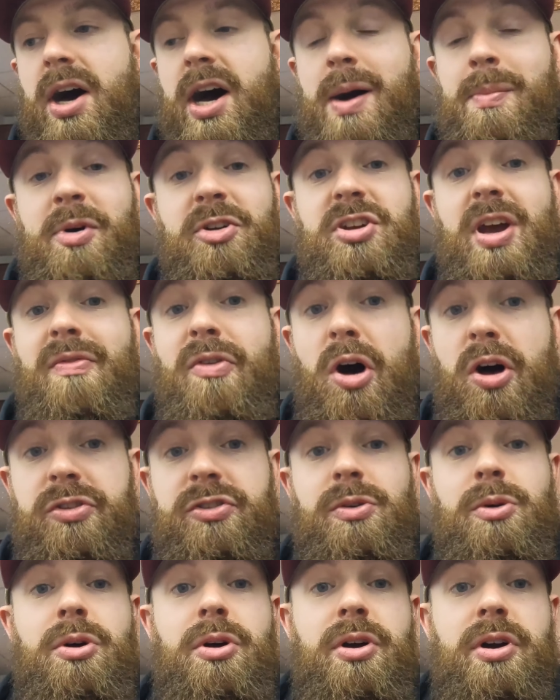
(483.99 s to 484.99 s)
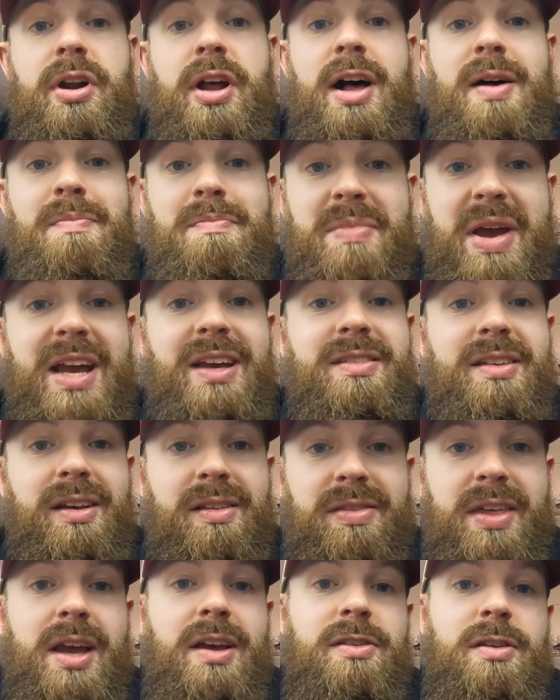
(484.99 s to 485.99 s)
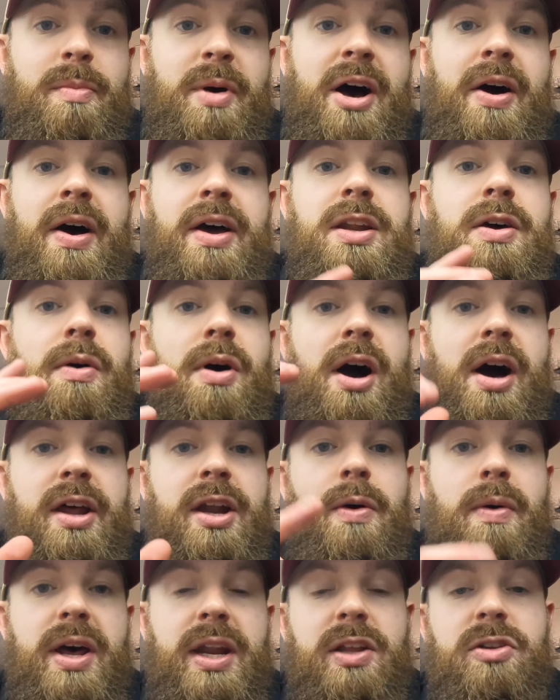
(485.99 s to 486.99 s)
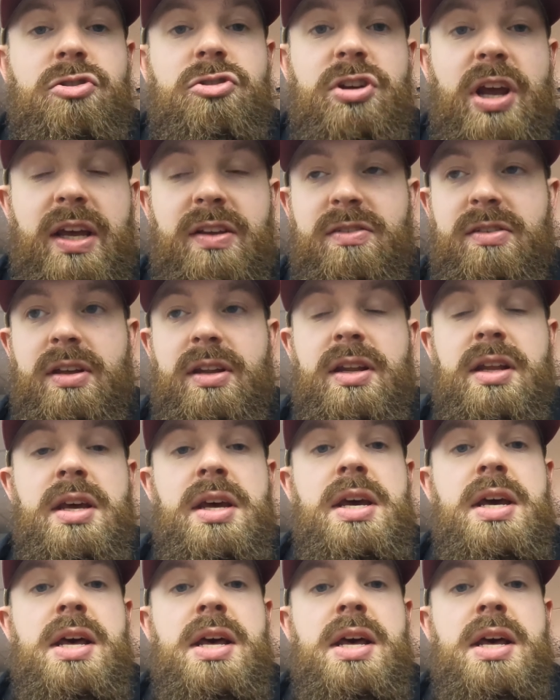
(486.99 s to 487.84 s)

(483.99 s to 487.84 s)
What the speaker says: which I've also heard amazing things about. I know Auto Edit Jason,